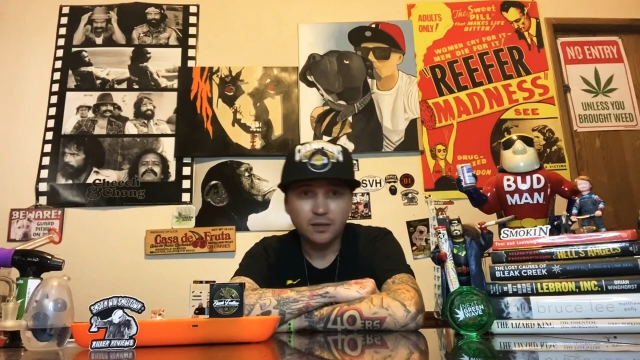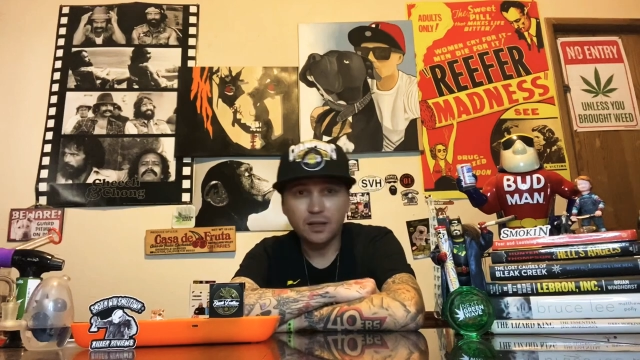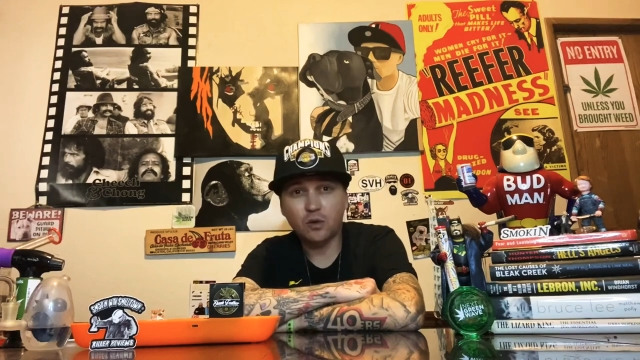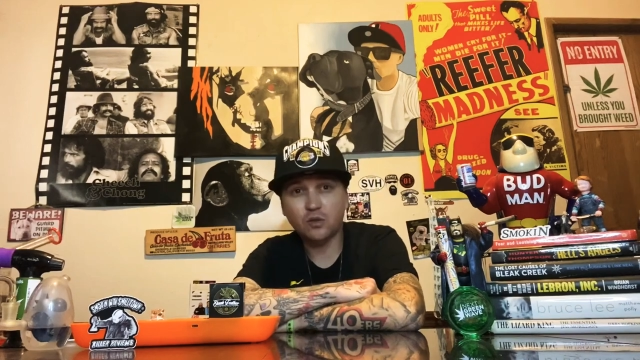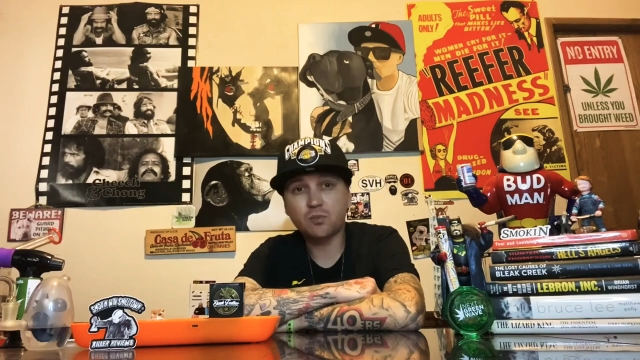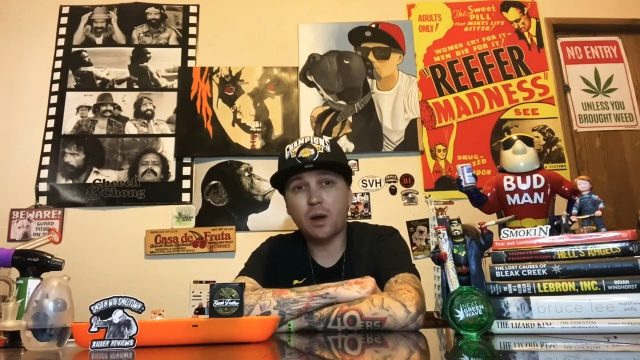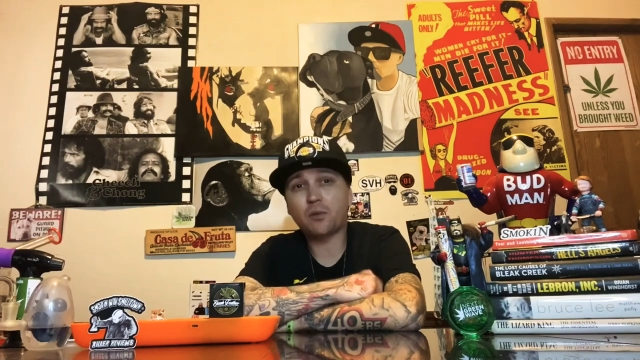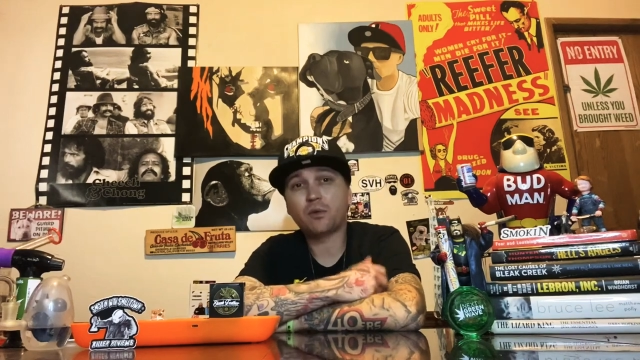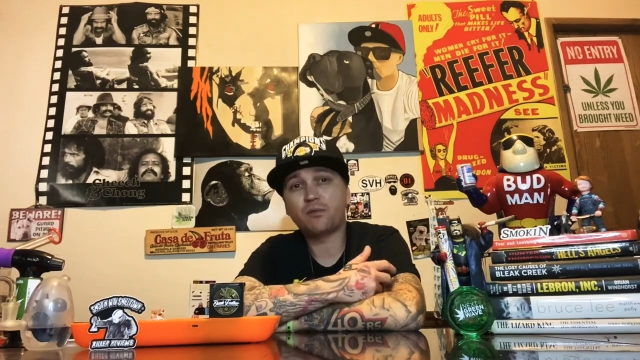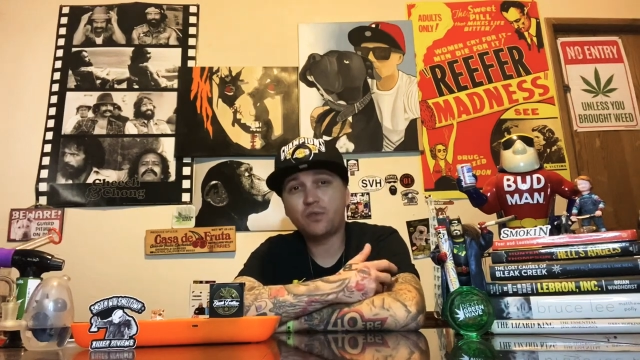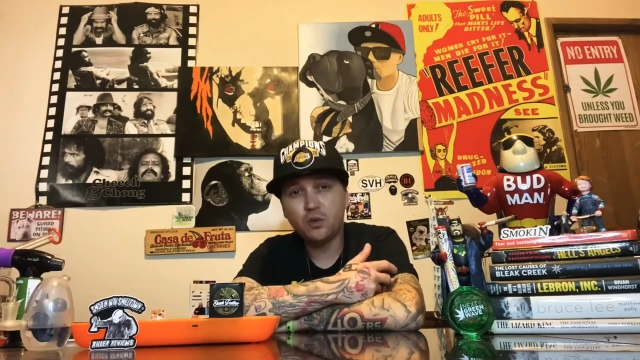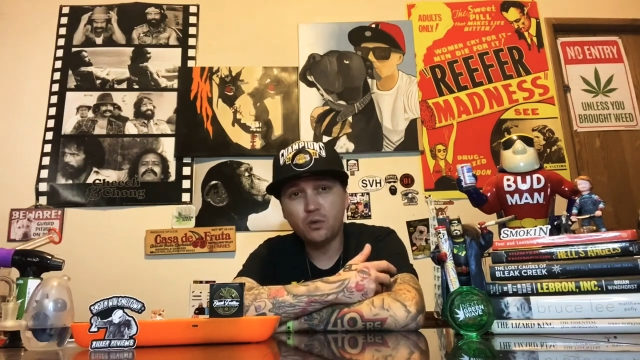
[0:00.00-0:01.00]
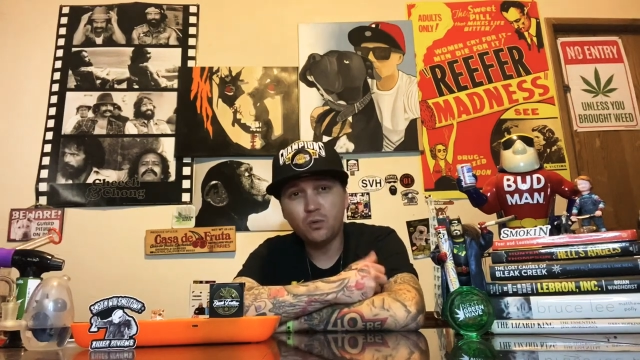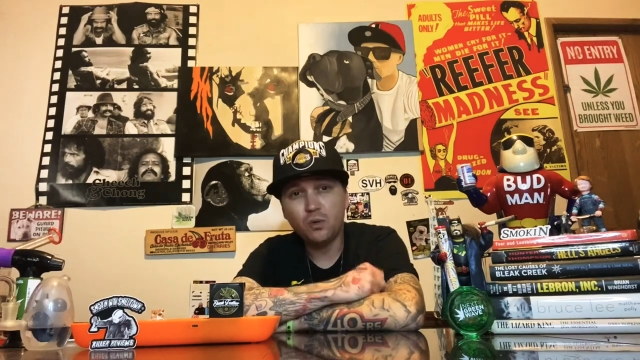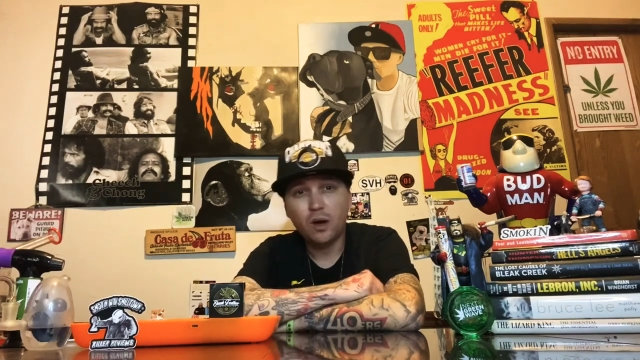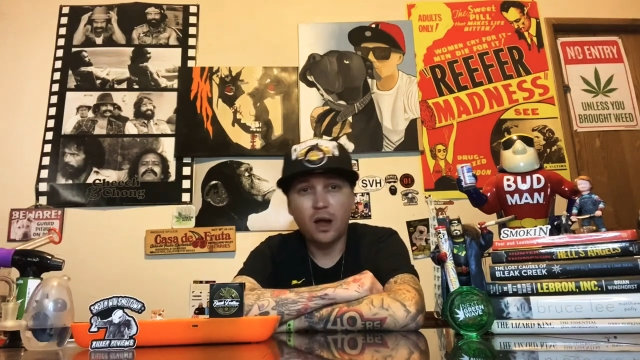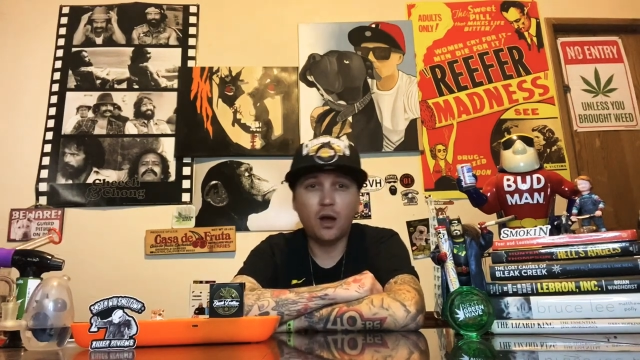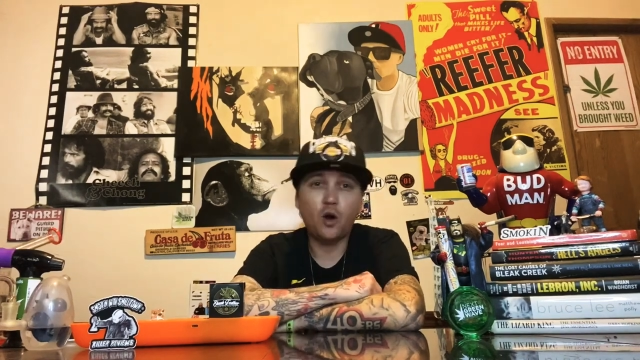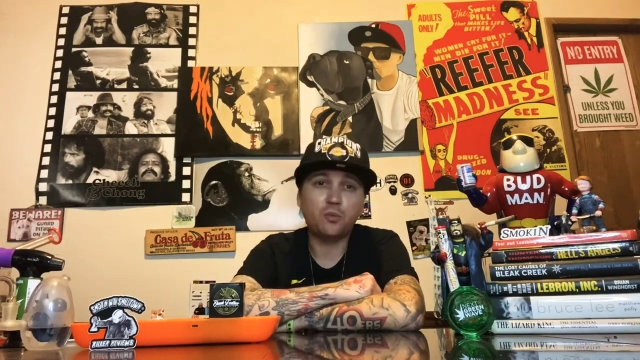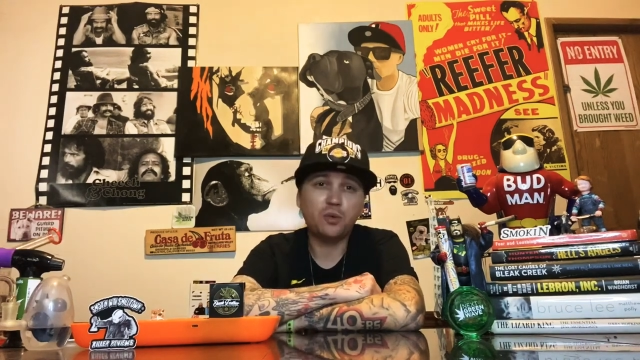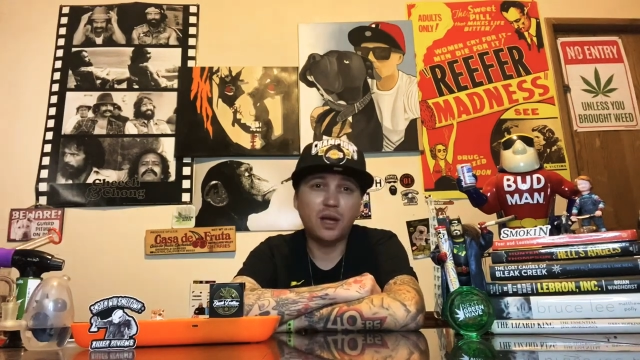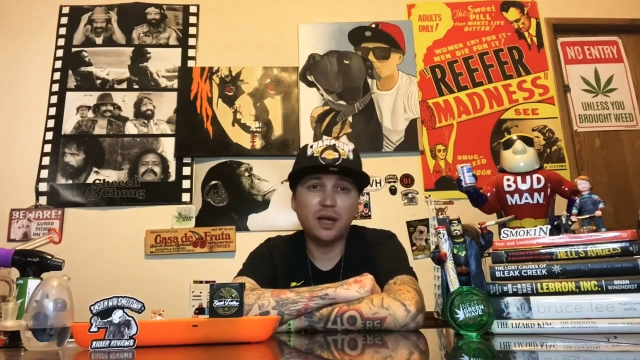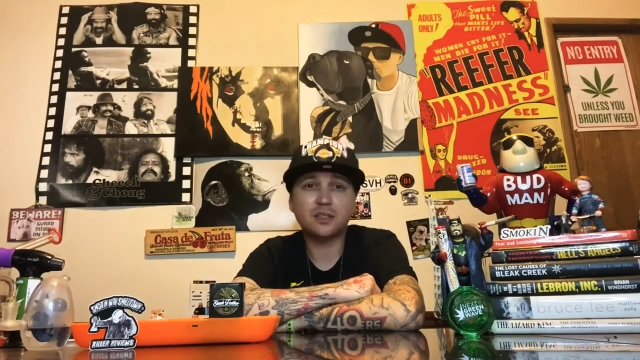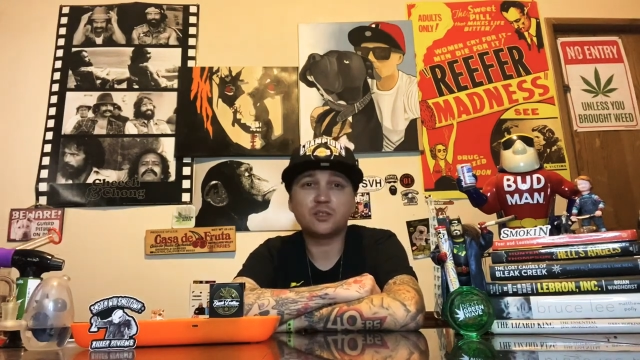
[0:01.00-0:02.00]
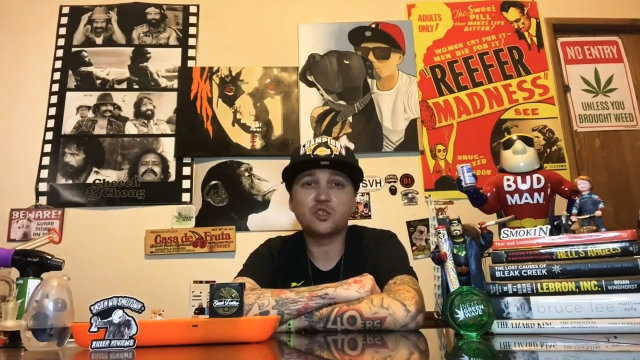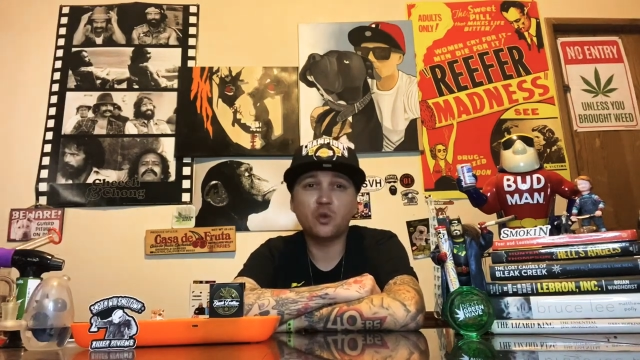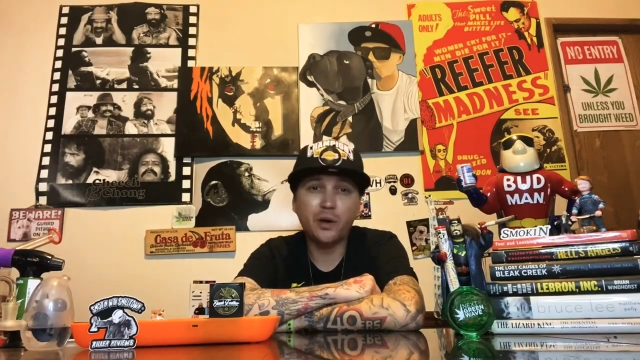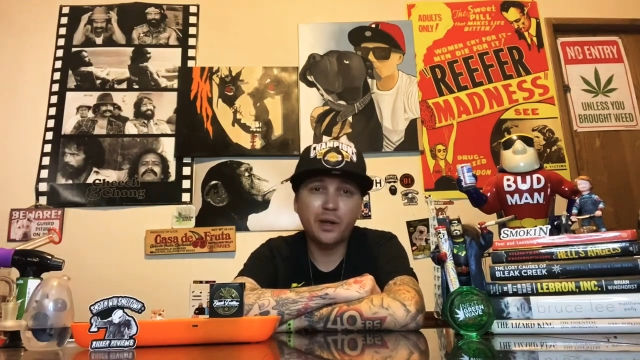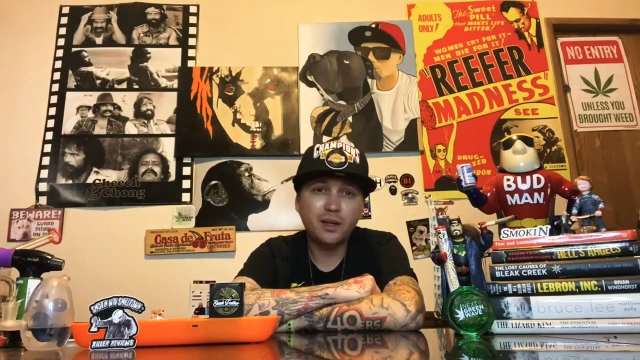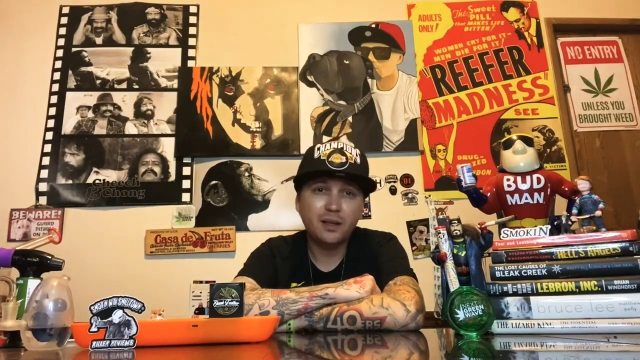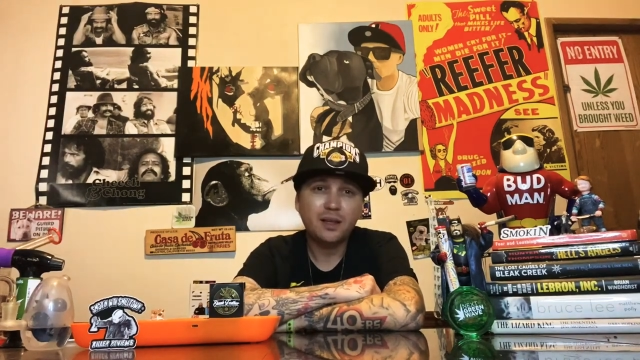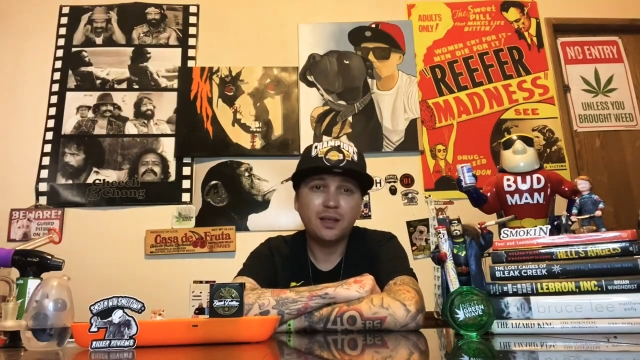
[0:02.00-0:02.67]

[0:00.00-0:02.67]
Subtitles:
That was my review. I hope you guys enjoyed it.